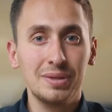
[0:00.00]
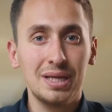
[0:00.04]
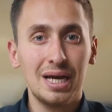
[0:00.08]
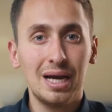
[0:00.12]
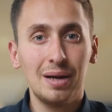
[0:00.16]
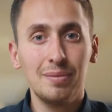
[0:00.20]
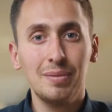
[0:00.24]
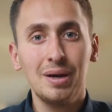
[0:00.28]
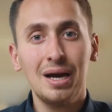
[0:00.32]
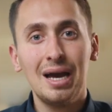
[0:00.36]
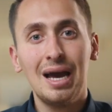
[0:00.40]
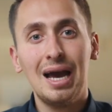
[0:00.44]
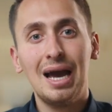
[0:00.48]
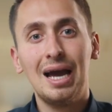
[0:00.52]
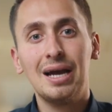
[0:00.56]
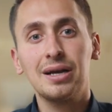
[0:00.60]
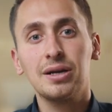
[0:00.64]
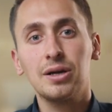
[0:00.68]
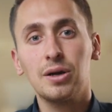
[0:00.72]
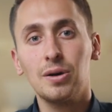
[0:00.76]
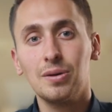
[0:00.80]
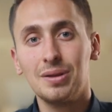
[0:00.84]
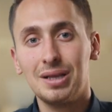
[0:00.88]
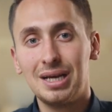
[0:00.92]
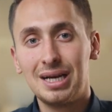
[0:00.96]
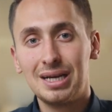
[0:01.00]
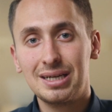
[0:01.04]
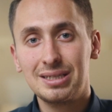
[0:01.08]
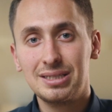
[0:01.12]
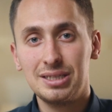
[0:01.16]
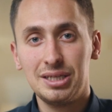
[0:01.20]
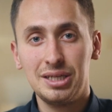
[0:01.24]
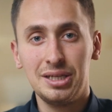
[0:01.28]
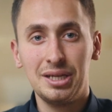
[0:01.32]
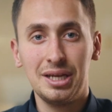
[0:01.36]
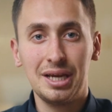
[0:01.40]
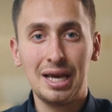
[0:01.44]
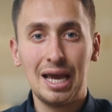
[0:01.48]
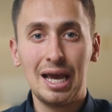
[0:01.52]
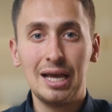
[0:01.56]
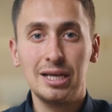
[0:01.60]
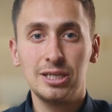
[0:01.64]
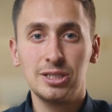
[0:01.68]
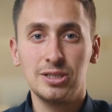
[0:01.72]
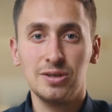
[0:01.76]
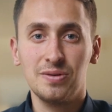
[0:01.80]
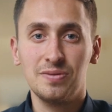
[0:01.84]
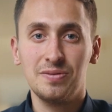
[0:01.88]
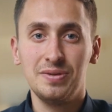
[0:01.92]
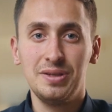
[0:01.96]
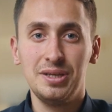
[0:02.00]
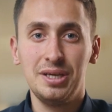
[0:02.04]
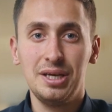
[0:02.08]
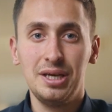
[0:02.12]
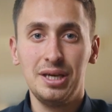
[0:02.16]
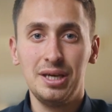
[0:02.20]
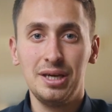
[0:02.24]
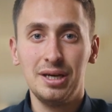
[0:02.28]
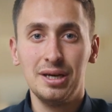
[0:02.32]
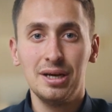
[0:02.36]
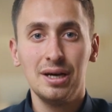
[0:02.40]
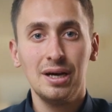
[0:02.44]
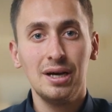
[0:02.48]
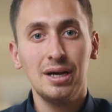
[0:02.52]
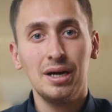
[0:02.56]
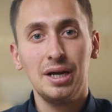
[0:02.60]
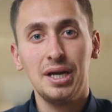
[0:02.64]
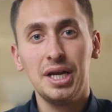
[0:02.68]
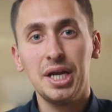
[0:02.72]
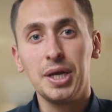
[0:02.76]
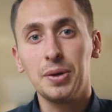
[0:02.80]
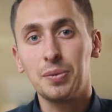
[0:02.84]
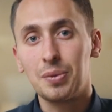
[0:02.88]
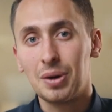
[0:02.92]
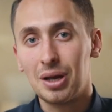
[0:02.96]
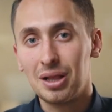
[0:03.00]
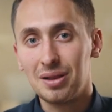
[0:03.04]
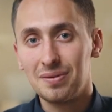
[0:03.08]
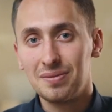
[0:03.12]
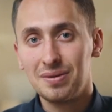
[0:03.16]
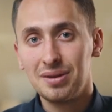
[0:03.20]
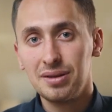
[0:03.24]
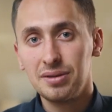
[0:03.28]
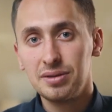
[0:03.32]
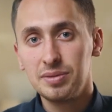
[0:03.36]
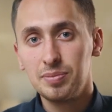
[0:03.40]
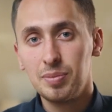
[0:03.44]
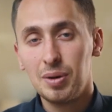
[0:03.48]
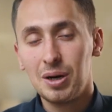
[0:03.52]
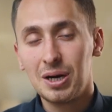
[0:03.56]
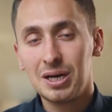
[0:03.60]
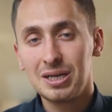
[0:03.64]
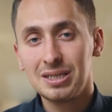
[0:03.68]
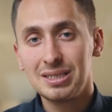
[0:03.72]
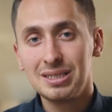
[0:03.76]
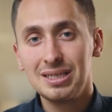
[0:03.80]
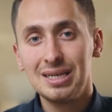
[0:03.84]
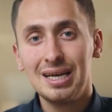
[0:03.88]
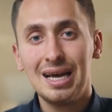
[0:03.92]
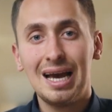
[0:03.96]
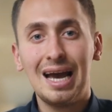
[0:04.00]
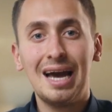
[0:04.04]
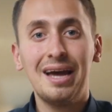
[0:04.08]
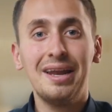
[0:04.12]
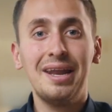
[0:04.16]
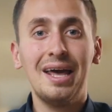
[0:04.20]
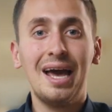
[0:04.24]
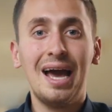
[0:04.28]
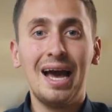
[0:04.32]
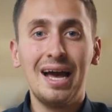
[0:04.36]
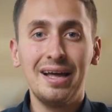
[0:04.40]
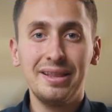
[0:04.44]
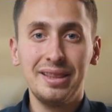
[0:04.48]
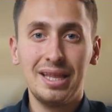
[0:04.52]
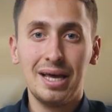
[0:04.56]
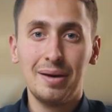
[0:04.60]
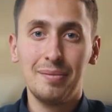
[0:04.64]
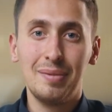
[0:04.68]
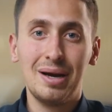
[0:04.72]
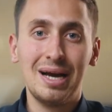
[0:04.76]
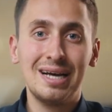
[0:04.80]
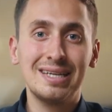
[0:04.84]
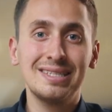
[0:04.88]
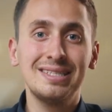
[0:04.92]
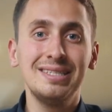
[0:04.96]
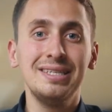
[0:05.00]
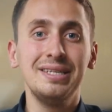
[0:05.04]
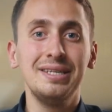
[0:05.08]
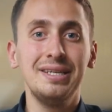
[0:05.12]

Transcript: them and collect in the case of the irrelevant part and add them as the